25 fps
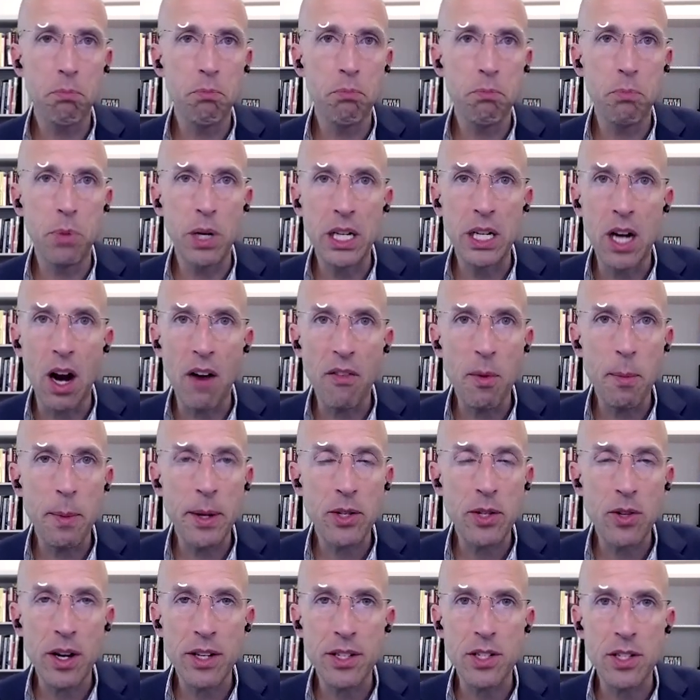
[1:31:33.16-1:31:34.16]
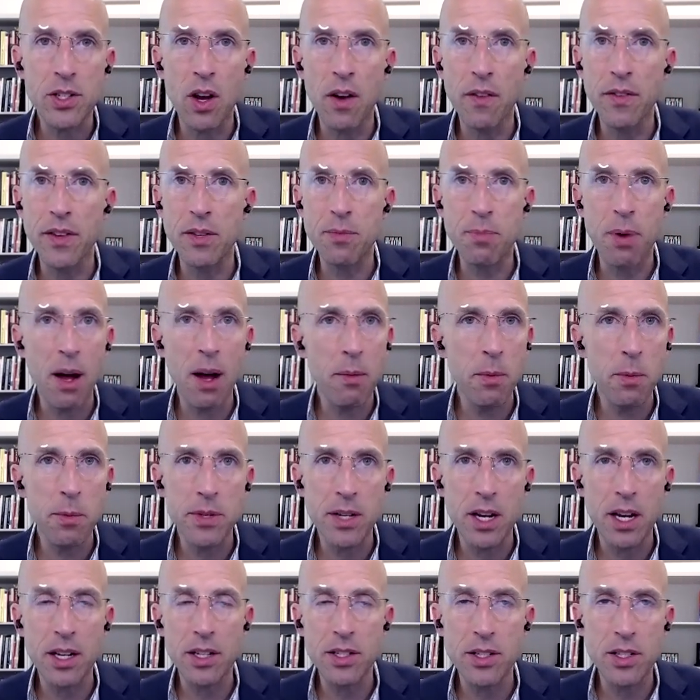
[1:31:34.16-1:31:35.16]
when government tries to solve these problems,
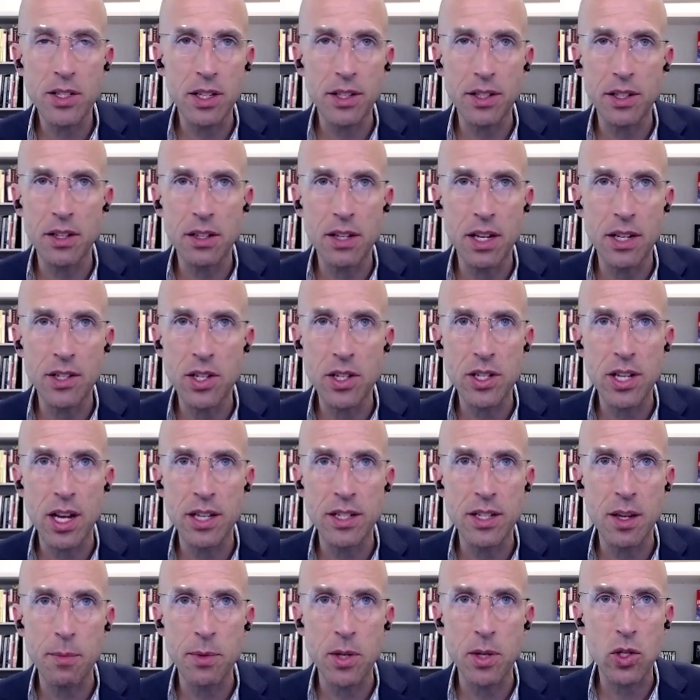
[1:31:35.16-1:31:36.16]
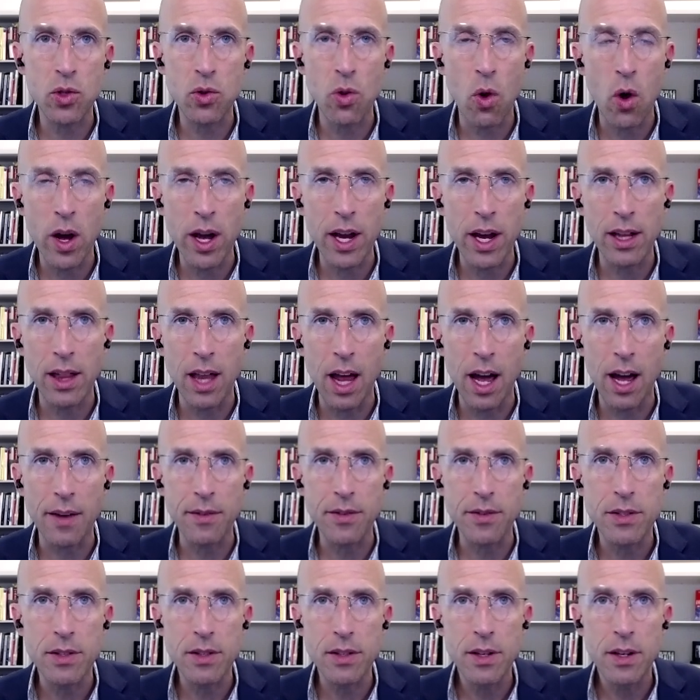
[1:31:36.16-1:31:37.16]
it just ends up destroying
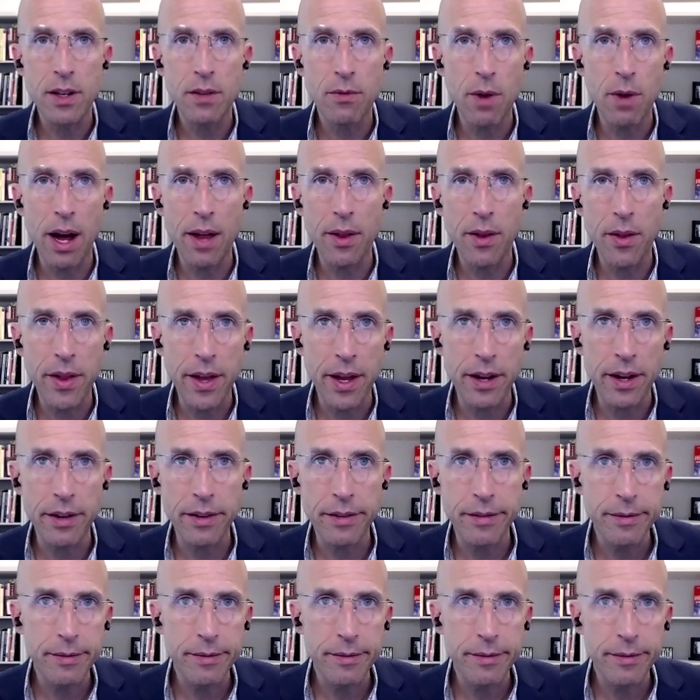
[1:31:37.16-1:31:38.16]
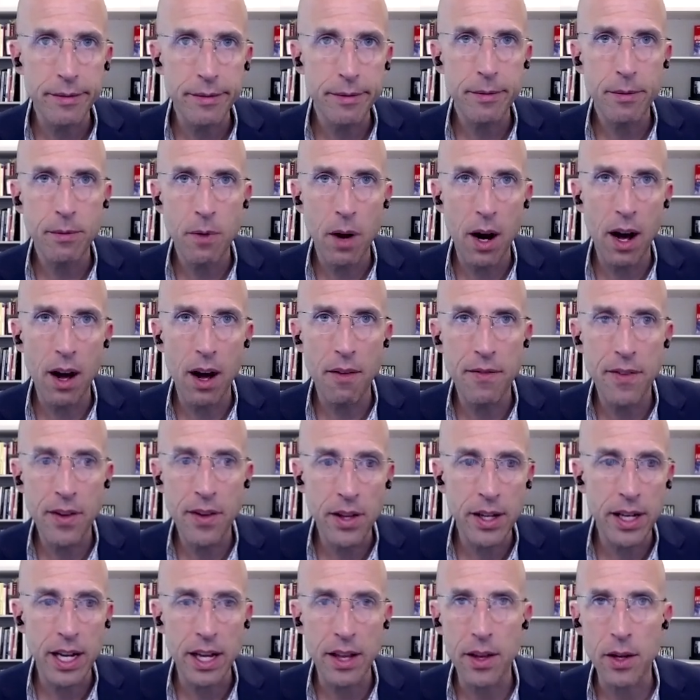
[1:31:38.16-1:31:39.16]
lives rather than
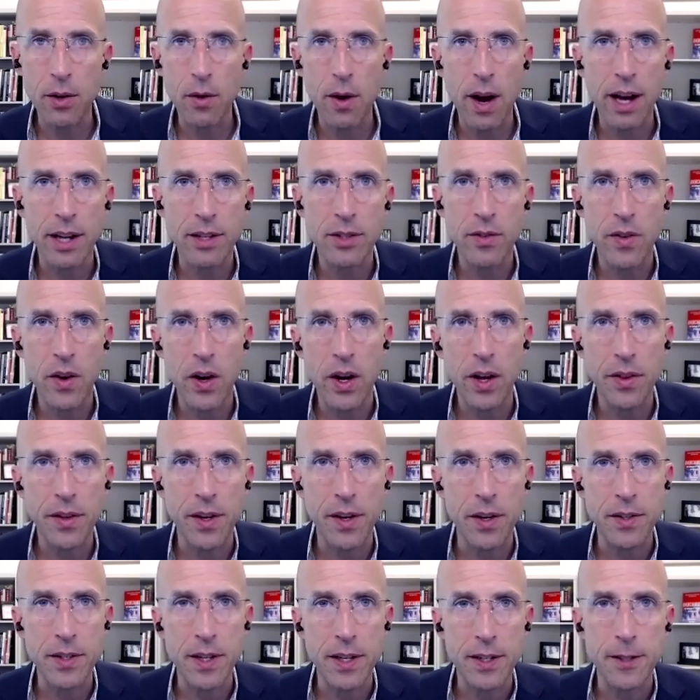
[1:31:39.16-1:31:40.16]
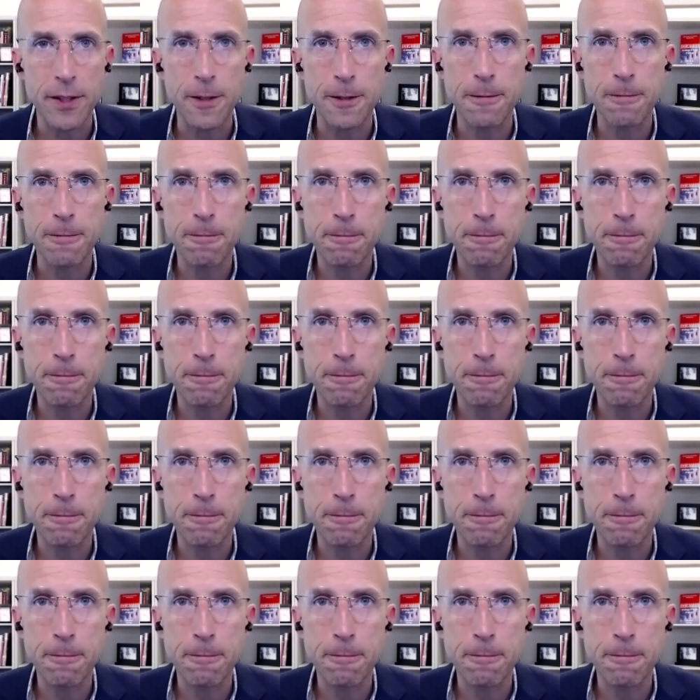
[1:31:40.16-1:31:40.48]
filling in the cracks of our healthcare sector.